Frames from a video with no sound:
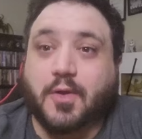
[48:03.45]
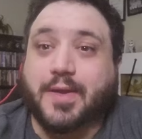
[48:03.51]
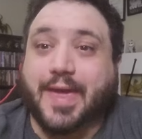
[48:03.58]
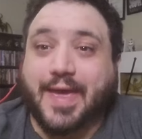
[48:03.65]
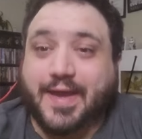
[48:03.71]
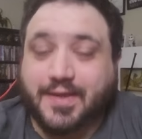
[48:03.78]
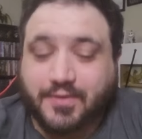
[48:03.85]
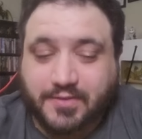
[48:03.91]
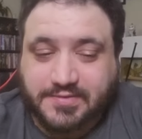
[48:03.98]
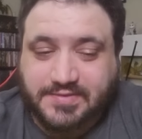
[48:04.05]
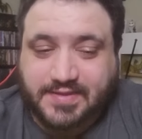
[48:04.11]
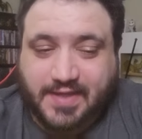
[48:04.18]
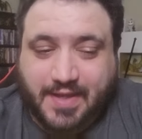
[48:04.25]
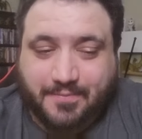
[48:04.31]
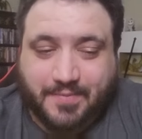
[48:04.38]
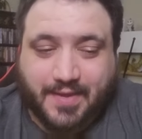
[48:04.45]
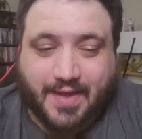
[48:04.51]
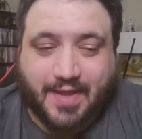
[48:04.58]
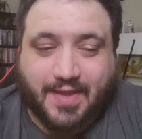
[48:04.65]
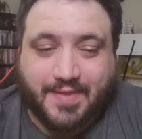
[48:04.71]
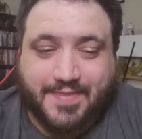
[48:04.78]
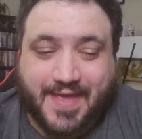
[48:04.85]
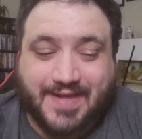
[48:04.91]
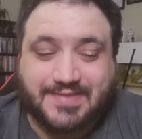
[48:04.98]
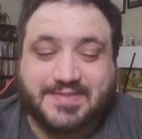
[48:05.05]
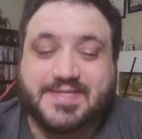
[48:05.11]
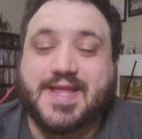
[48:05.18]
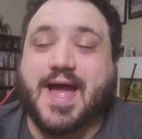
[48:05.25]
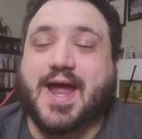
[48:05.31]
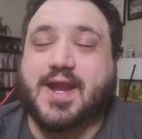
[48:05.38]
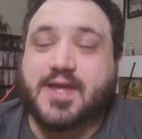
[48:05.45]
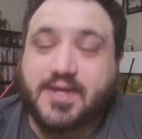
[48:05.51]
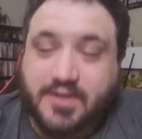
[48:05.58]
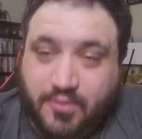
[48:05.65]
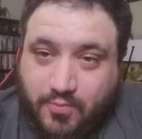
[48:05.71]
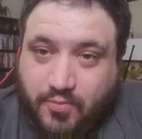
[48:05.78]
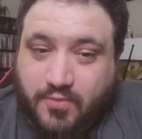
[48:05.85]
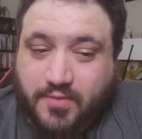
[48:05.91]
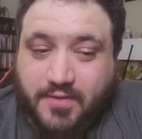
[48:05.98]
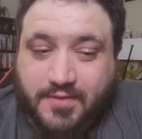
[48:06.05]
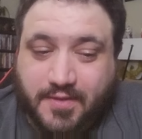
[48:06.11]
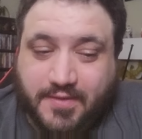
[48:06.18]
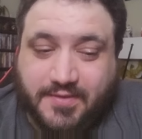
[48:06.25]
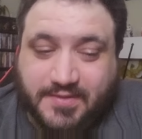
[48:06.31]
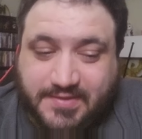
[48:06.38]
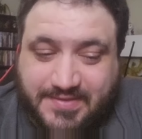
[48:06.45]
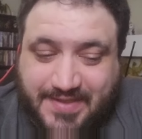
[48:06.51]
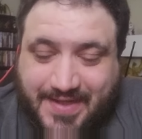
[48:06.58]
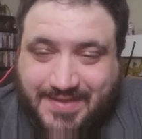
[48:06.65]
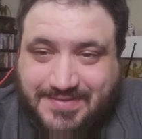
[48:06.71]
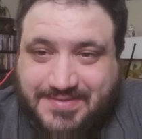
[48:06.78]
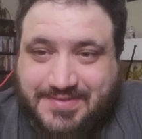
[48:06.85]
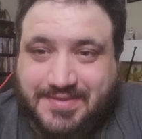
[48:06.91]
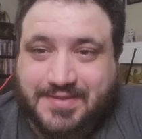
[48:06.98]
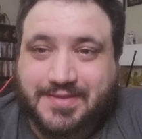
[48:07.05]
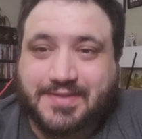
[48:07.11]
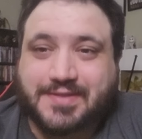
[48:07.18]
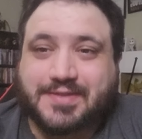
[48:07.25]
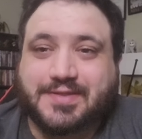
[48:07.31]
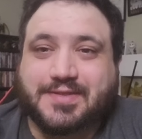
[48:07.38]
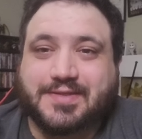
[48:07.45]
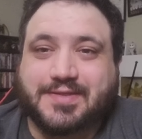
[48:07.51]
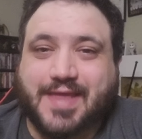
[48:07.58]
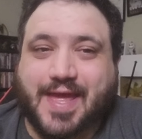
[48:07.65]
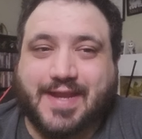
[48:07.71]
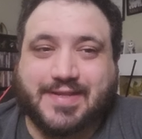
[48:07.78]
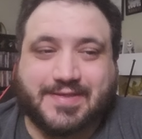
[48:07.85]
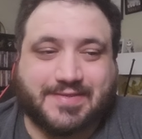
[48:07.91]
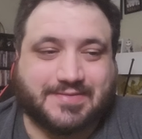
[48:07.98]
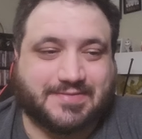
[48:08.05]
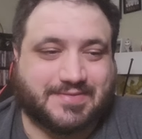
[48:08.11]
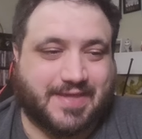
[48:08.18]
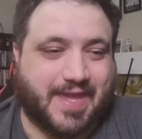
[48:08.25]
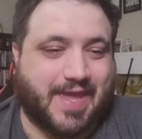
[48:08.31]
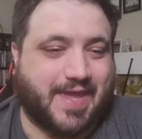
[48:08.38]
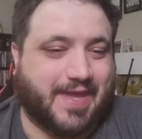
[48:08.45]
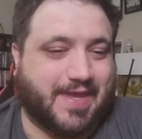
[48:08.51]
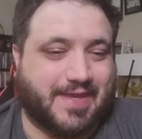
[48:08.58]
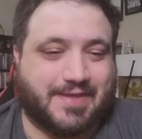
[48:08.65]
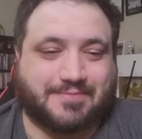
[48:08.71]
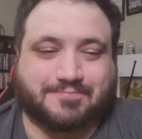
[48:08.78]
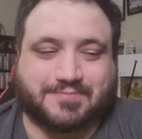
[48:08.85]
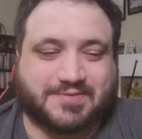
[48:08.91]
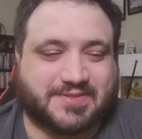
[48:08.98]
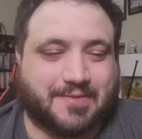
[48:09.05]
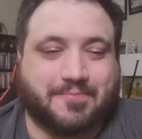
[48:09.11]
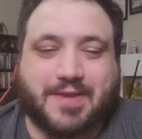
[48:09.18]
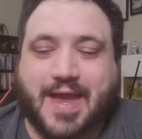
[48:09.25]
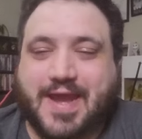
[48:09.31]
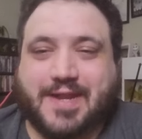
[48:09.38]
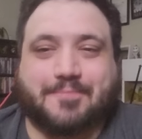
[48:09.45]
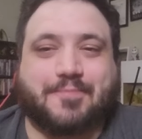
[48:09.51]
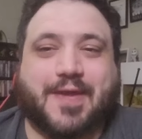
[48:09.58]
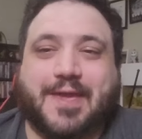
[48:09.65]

Okay, I looked it up. That is not an award on her desk. That is some kind of